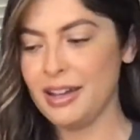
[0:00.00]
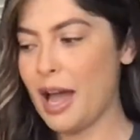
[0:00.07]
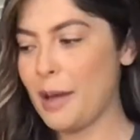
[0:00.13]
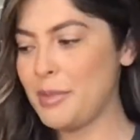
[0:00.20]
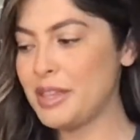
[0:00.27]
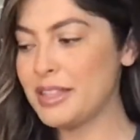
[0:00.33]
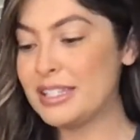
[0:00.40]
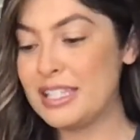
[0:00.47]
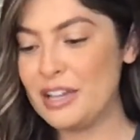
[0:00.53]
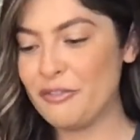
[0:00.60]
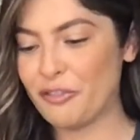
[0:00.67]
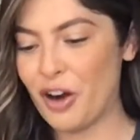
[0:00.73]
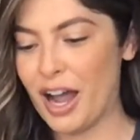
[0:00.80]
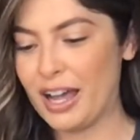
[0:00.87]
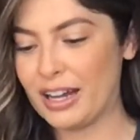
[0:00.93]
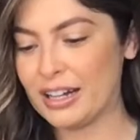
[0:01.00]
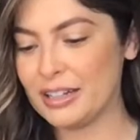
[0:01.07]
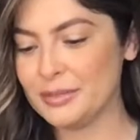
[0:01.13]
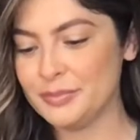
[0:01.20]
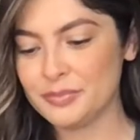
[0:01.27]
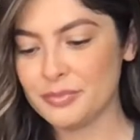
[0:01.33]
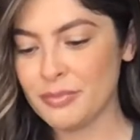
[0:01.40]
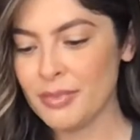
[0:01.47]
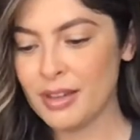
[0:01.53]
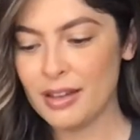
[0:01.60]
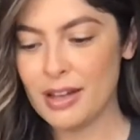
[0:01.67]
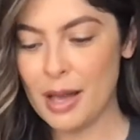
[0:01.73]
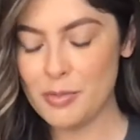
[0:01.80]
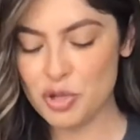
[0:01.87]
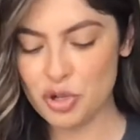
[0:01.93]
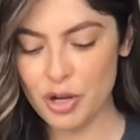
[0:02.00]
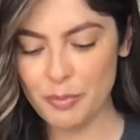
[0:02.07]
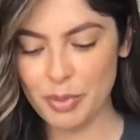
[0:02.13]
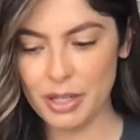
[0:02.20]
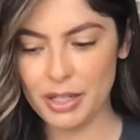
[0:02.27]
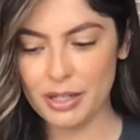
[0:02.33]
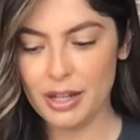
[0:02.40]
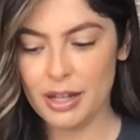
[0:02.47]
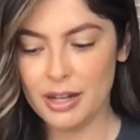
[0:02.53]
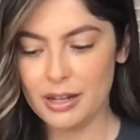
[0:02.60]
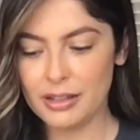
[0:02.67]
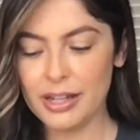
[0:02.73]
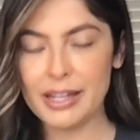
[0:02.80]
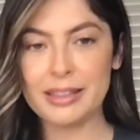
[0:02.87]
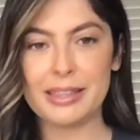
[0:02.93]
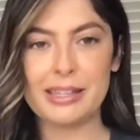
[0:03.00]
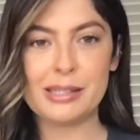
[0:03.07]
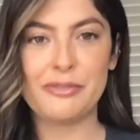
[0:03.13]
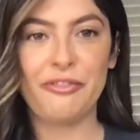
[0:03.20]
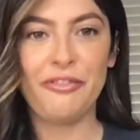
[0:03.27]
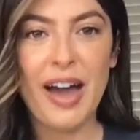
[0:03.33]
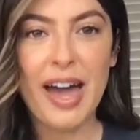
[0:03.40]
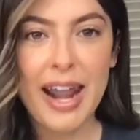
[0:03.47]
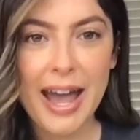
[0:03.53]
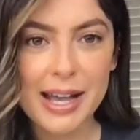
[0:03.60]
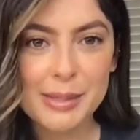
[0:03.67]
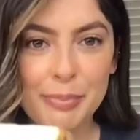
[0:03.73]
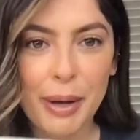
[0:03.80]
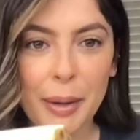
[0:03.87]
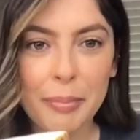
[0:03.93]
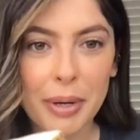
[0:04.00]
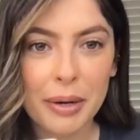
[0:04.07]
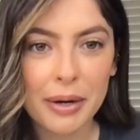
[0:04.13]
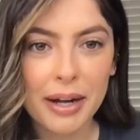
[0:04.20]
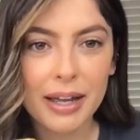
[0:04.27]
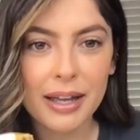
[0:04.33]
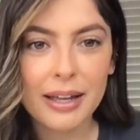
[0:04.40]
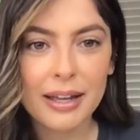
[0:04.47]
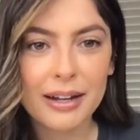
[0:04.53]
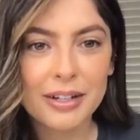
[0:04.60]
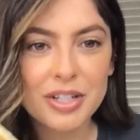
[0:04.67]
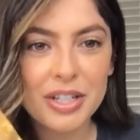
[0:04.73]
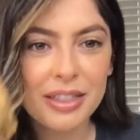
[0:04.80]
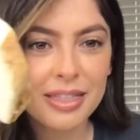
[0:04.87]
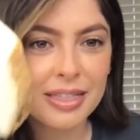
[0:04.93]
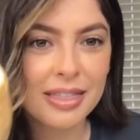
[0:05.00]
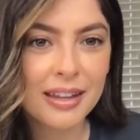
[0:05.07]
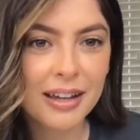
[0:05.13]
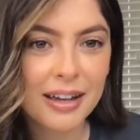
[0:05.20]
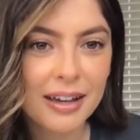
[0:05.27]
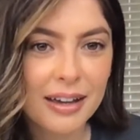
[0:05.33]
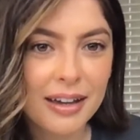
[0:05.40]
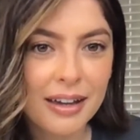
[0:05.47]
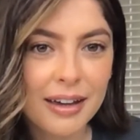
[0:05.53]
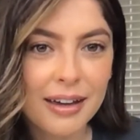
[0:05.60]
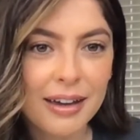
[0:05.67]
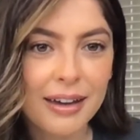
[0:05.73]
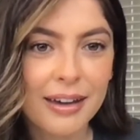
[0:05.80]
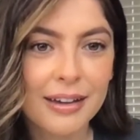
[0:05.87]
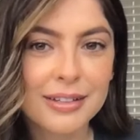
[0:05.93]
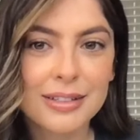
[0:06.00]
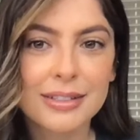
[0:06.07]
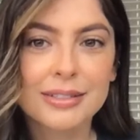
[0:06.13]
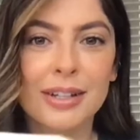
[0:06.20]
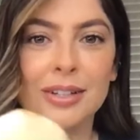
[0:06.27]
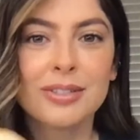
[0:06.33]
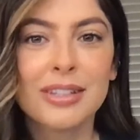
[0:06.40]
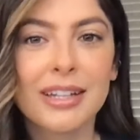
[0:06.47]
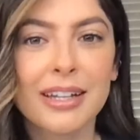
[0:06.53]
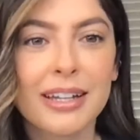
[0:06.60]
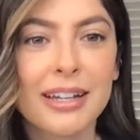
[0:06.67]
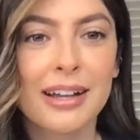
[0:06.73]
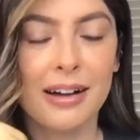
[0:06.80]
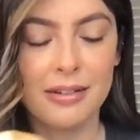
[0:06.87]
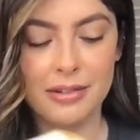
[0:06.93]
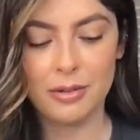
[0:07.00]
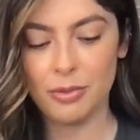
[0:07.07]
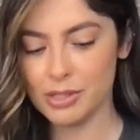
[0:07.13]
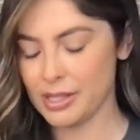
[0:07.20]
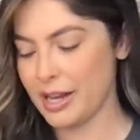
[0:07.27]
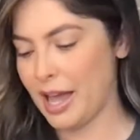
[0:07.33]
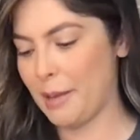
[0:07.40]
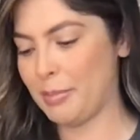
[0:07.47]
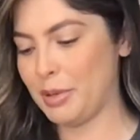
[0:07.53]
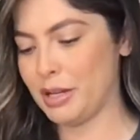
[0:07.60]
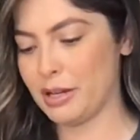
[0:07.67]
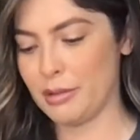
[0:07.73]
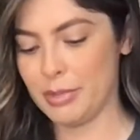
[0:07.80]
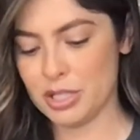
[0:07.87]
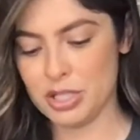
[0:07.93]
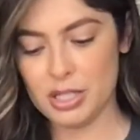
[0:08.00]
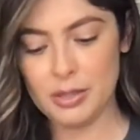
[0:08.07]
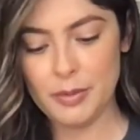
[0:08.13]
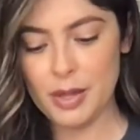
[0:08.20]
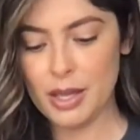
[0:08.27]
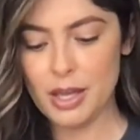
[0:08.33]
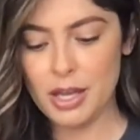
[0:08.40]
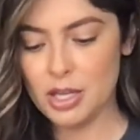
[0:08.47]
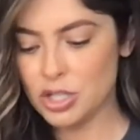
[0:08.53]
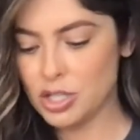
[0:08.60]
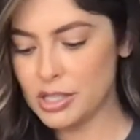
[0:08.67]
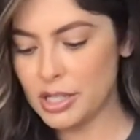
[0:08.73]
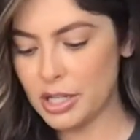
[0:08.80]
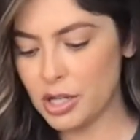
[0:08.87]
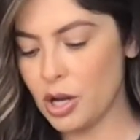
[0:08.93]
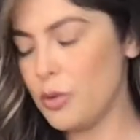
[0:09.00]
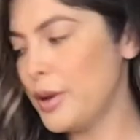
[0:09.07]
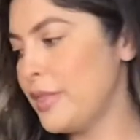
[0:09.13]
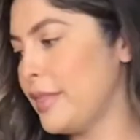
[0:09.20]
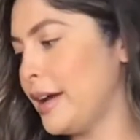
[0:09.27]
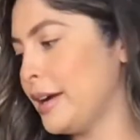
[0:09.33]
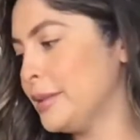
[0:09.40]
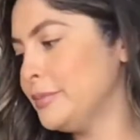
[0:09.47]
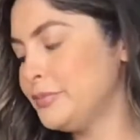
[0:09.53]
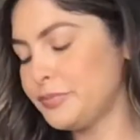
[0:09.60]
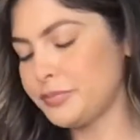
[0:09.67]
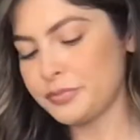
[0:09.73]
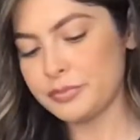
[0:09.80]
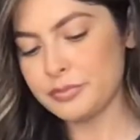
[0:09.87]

I mean the deep fryer. I'm tripping. Look at this fat ass papa right here. She thick. She's so thick. I don't know what's gonna happen to her, but she's gonna go in there.